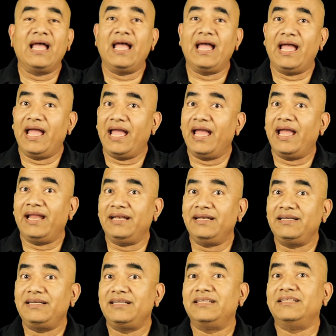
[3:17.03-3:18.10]
And
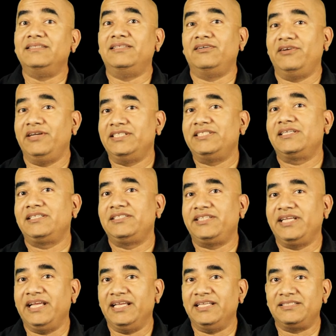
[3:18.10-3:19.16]
the result
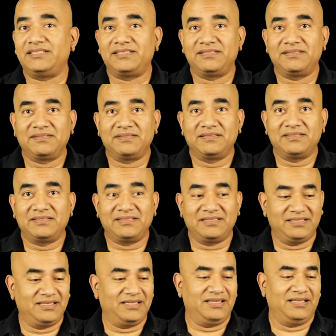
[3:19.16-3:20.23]
is
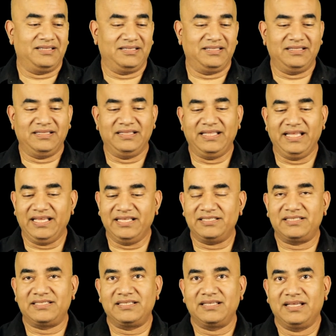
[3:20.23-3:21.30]

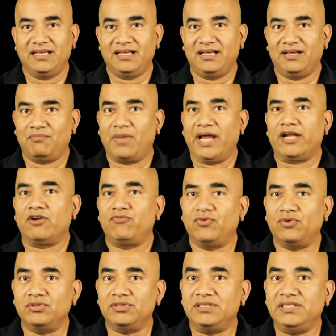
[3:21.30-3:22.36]
these
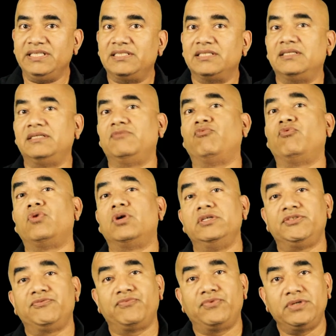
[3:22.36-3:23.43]
microphones. These are world's
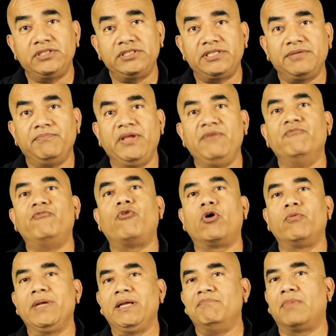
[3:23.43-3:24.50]
first
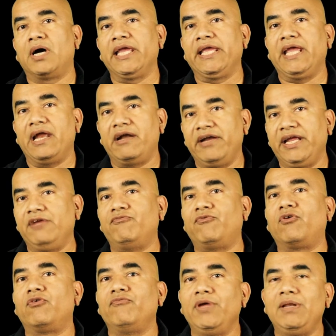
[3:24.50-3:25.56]
beamforming mic array
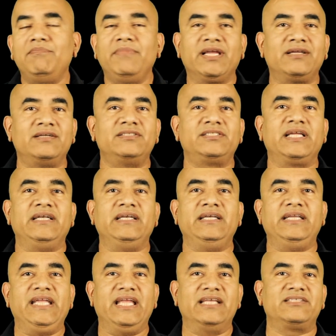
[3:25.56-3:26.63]
for filmmakers and
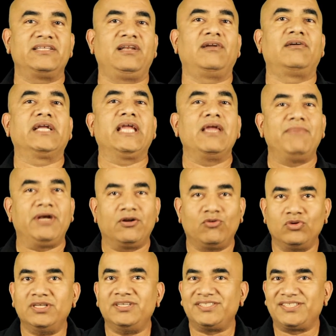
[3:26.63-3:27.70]
DSLR camera
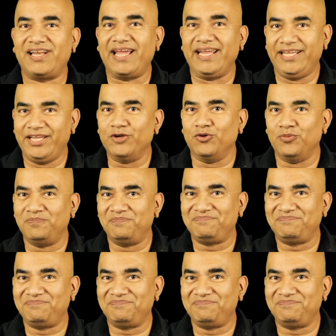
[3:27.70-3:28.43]
owners like you.